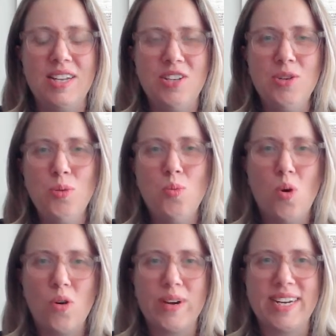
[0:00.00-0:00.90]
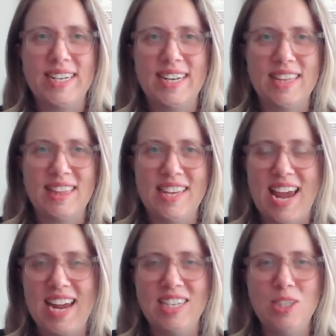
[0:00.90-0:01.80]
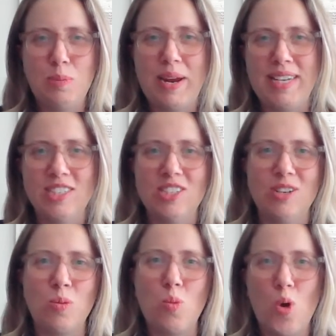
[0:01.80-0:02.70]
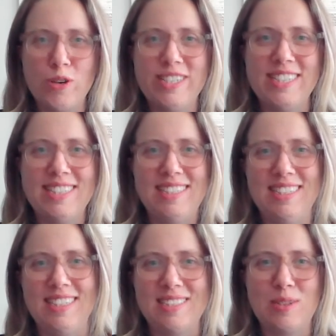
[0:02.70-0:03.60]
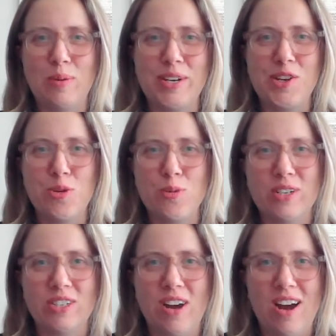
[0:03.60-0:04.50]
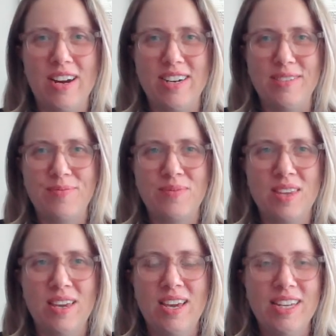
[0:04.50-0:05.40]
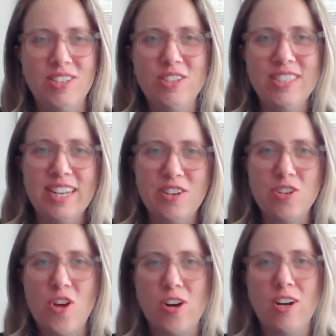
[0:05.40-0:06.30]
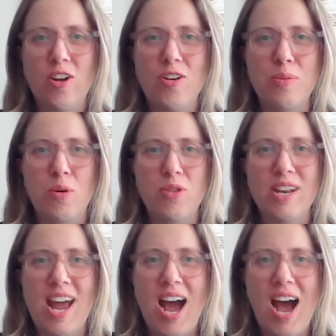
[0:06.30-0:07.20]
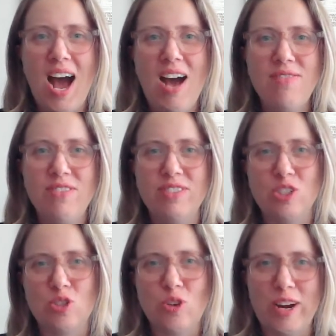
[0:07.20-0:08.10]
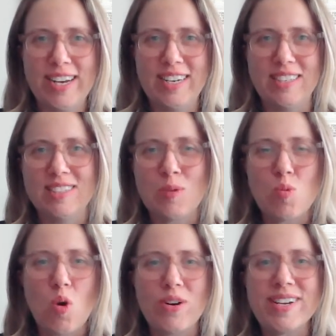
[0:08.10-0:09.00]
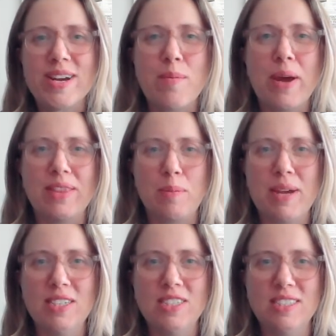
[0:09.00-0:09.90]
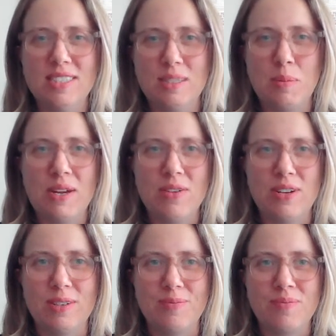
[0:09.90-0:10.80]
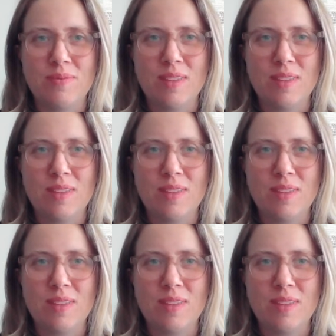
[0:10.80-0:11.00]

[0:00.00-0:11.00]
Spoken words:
Are you worried the age pension won't exist when you retire? Turns out you're not alone. More than half of Australians are worried about the pension disappearing.